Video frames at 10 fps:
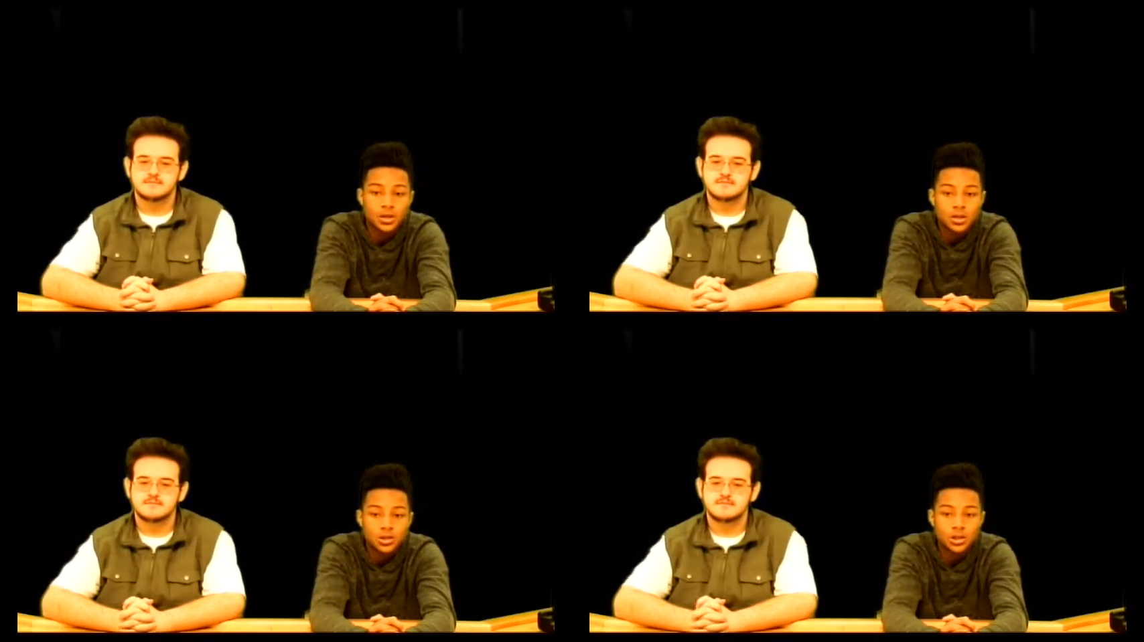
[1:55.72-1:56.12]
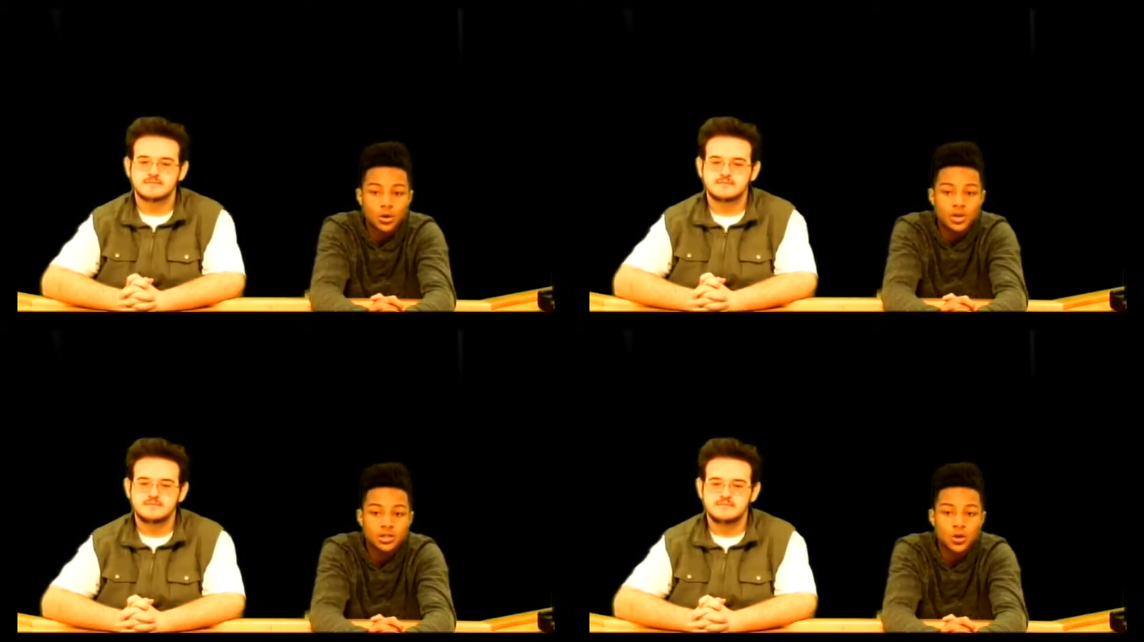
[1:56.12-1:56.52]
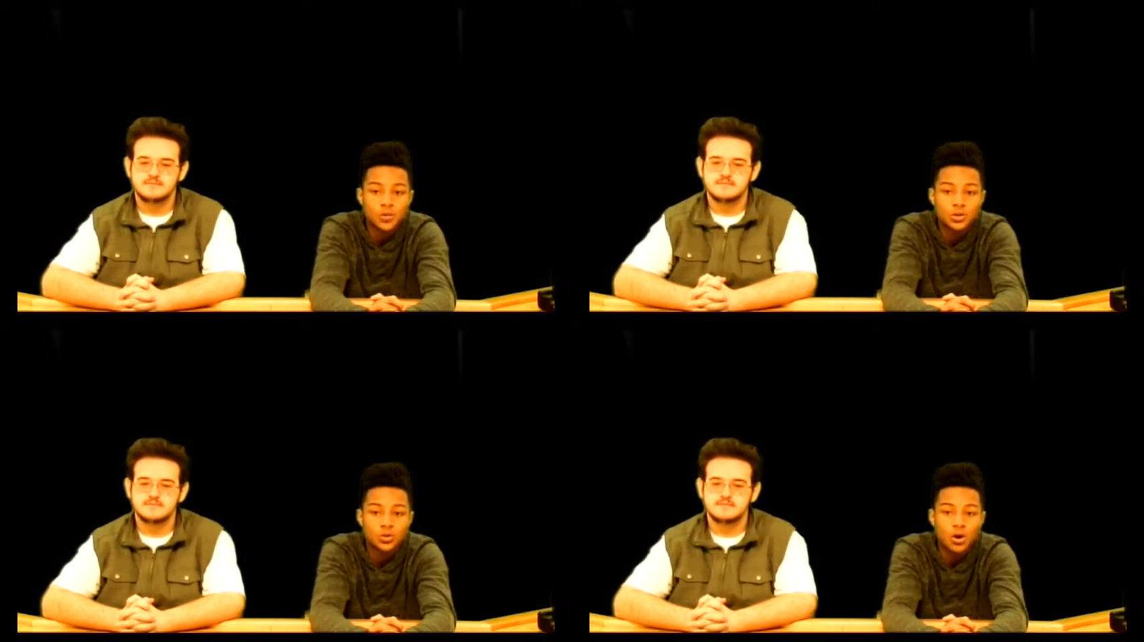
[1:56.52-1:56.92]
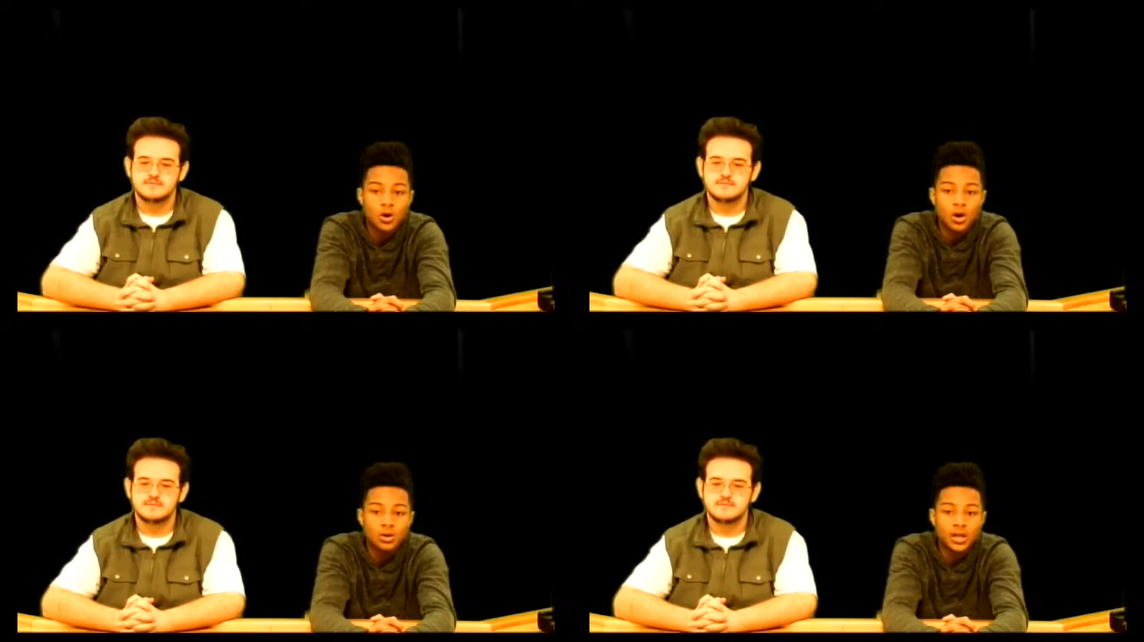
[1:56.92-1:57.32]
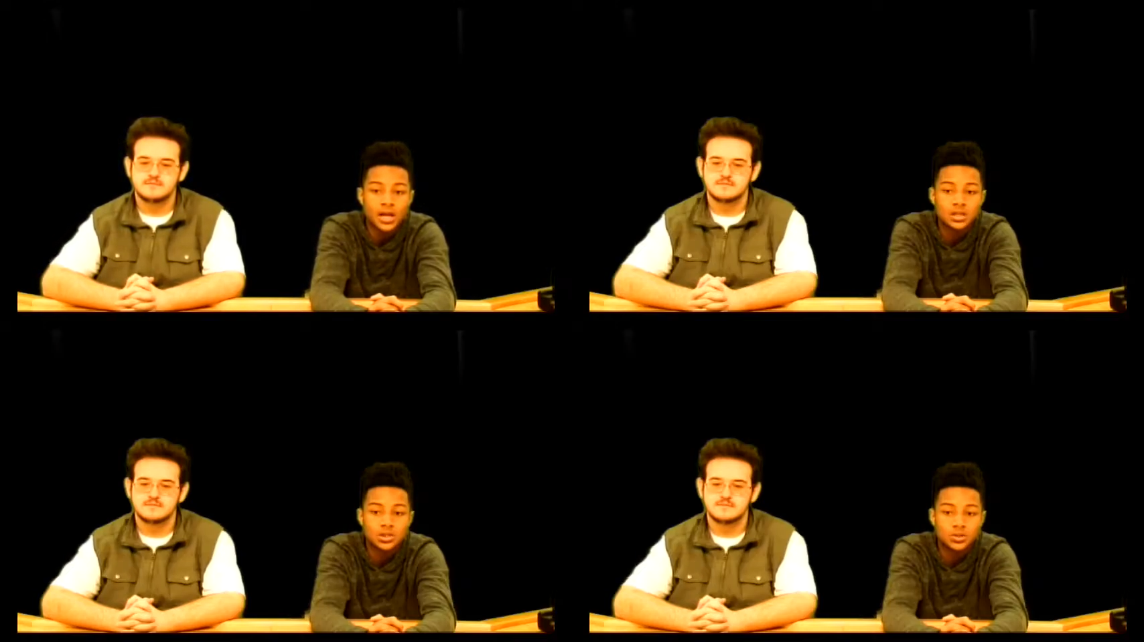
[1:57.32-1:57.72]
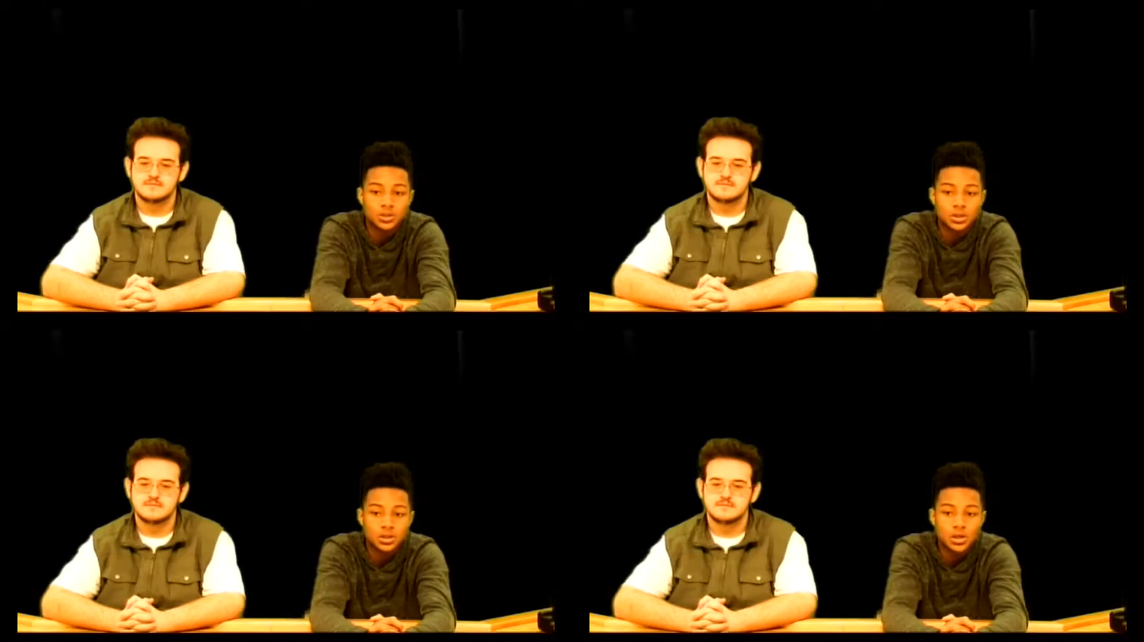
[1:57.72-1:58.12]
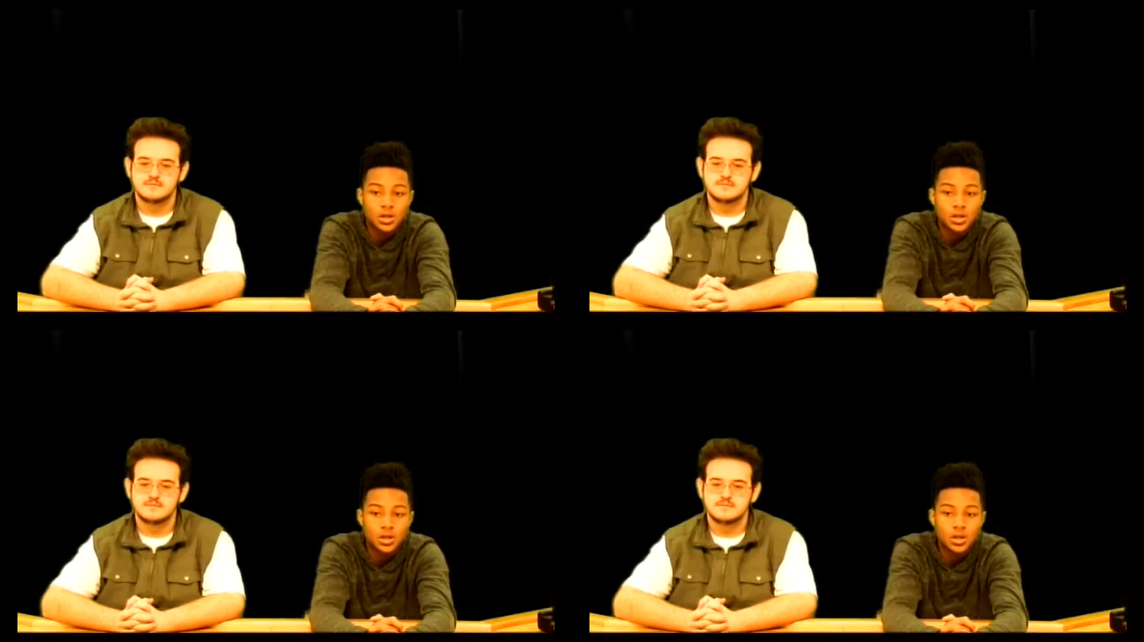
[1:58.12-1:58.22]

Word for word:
Speaker 1: The show is open to all Alton High students.